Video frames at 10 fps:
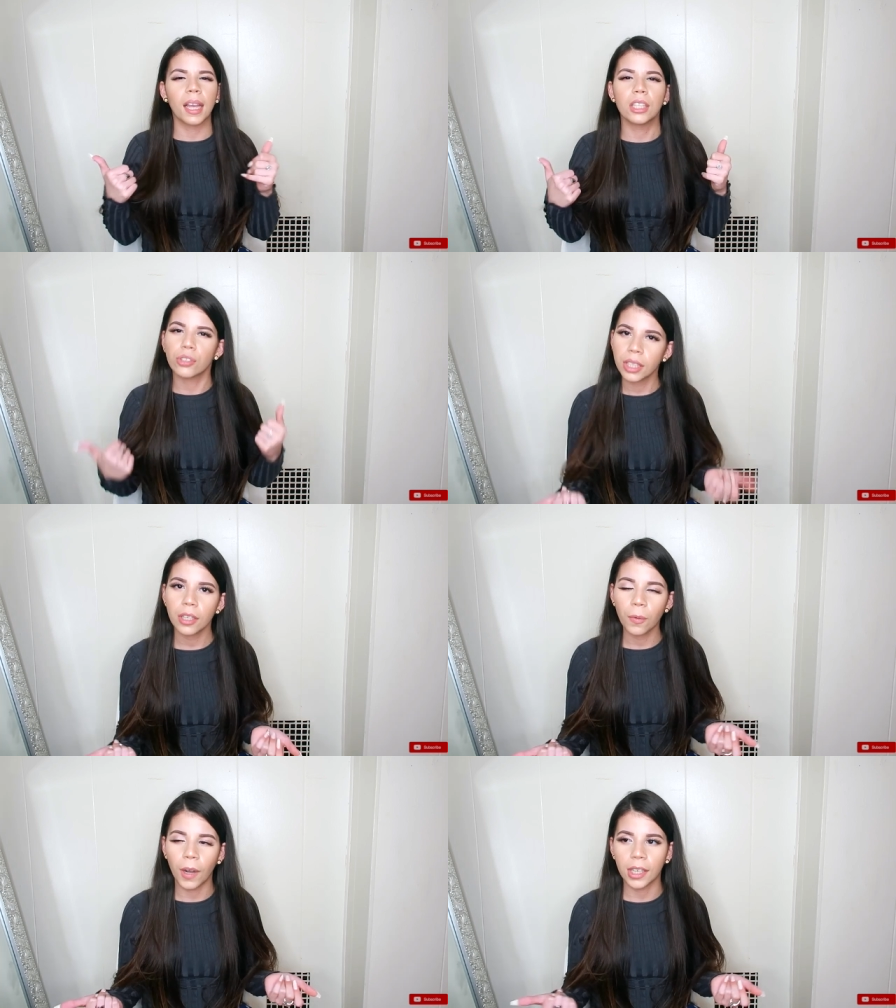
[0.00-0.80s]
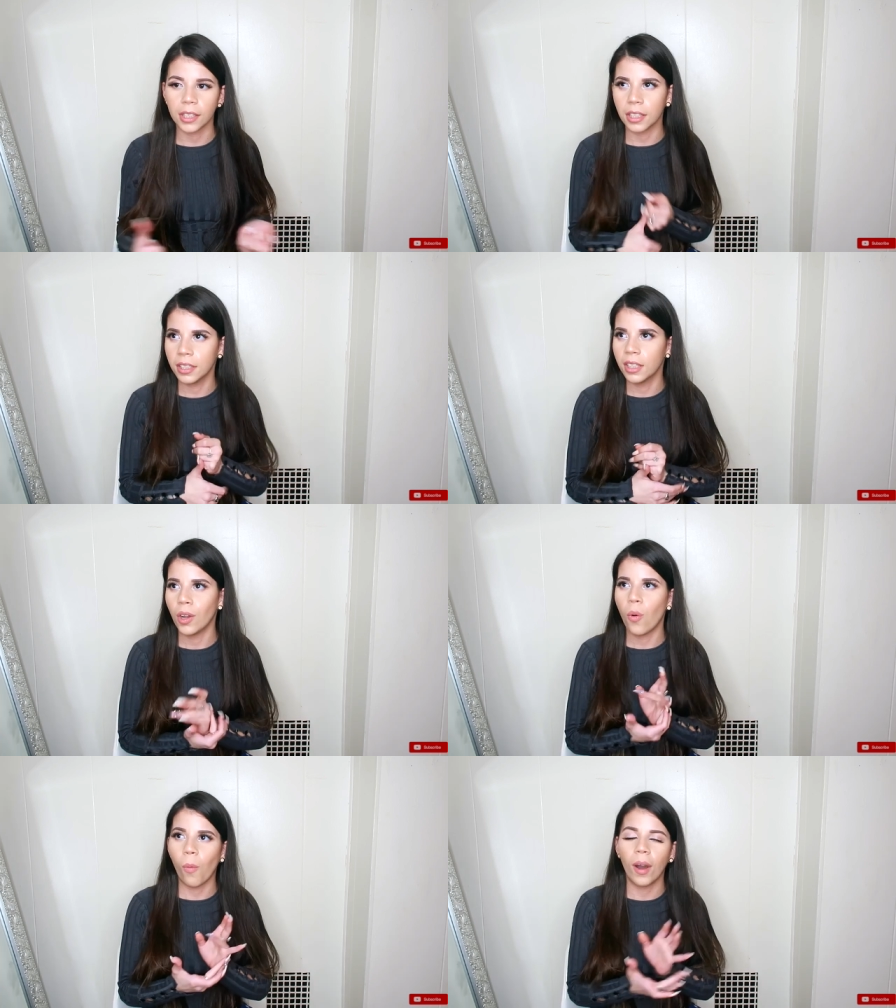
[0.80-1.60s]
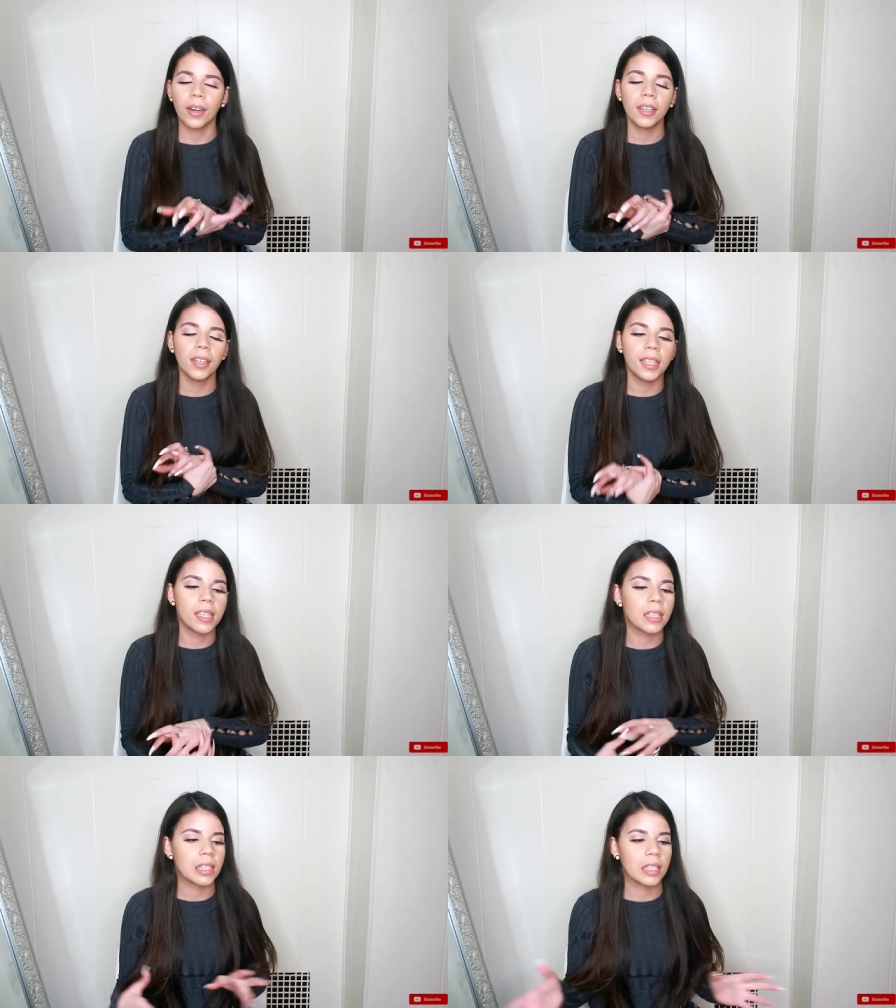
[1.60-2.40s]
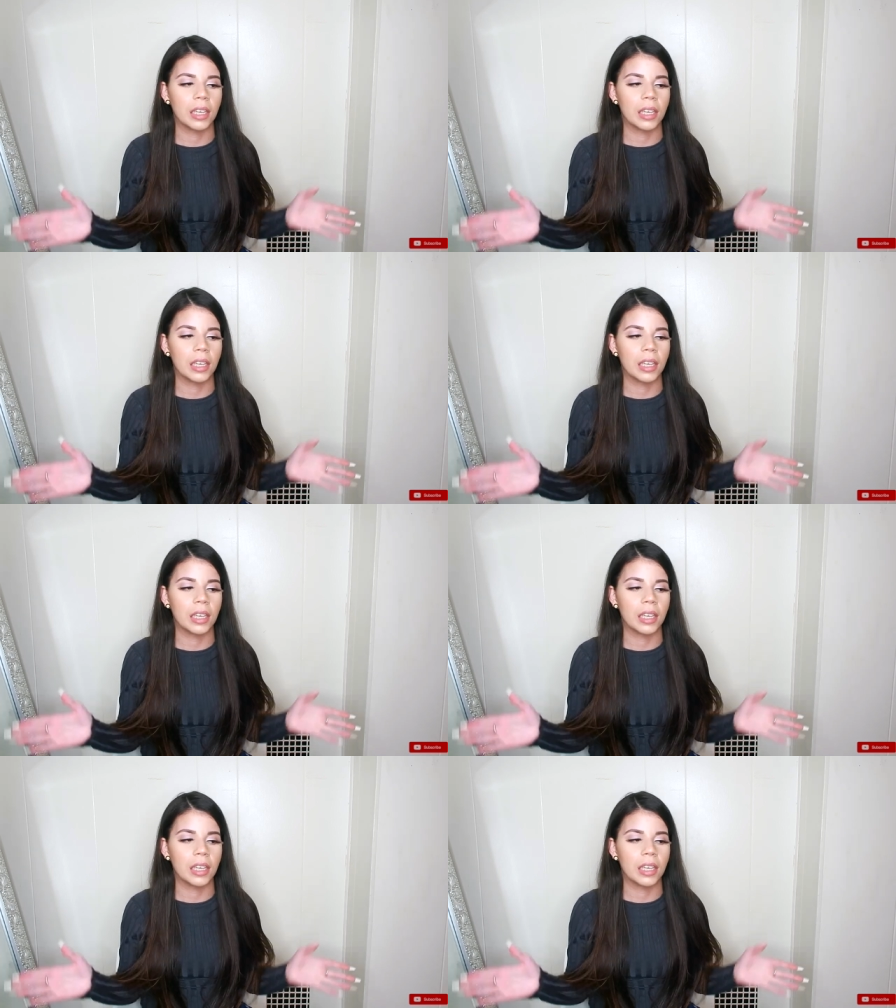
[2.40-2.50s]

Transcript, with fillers: and drink your water water is